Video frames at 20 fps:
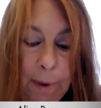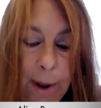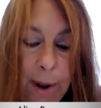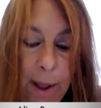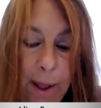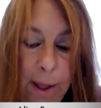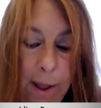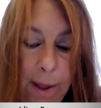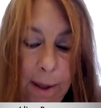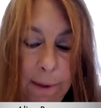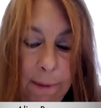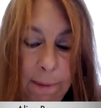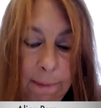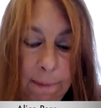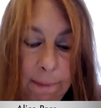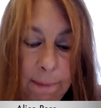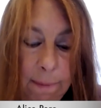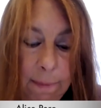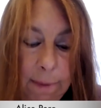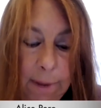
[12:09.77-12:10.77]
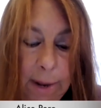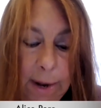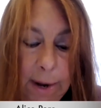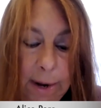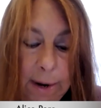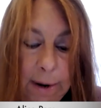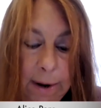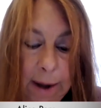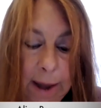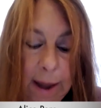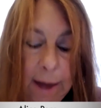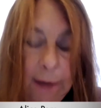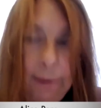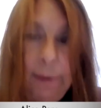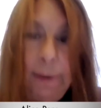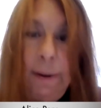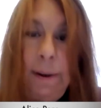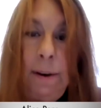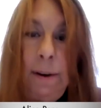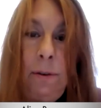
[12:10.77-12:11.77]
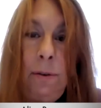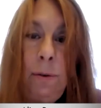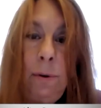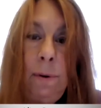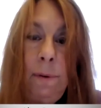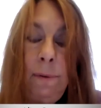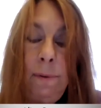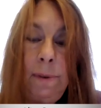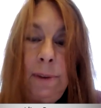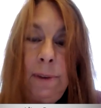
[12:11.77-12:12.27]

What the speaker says: And as a teacher of